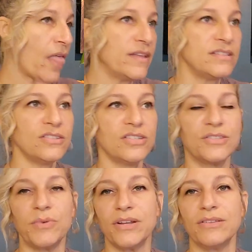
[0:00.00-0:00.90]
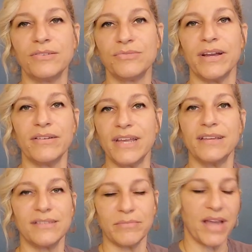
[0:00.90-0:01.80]
This is just one of those rare
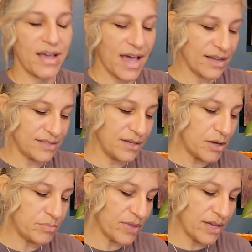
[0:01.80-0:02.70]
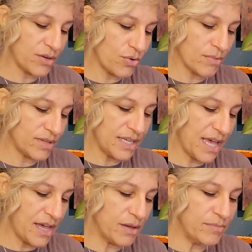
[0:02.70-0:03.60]
days I'm not acting up like I normally
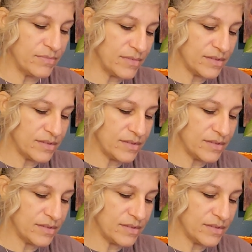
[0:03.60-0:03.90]
am.